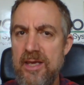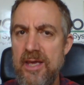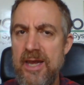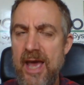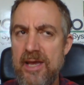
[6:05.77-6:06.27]

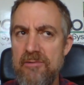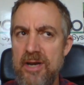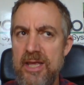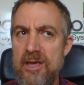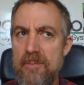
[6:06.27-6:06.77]

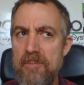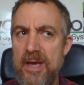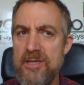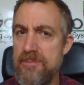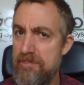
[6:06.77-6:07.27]
inaccurately you can
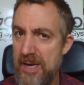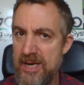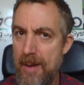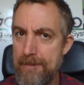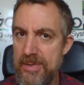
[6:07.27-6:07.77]
make some big
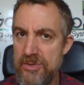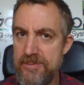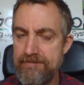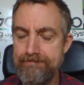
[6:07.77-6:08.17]
numbers.